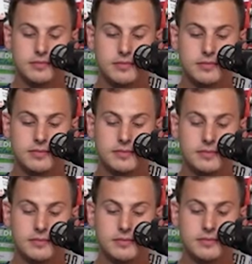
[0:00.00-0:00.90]

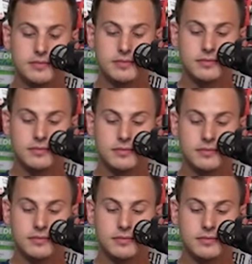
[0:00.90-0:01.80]

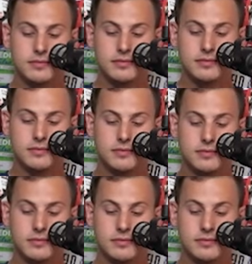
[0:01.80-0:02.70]

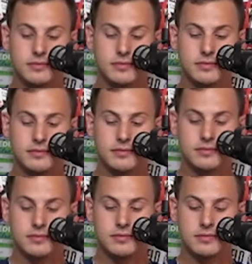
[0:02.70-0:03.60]

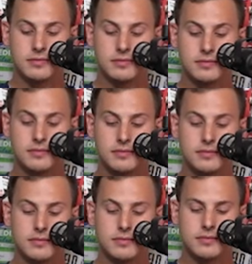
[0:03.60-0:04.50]

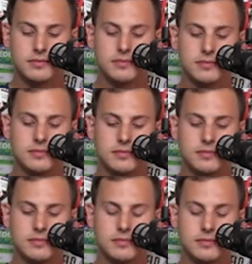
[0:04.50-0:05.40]

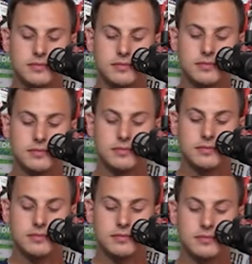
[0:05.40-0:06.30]
This person isn't speaking.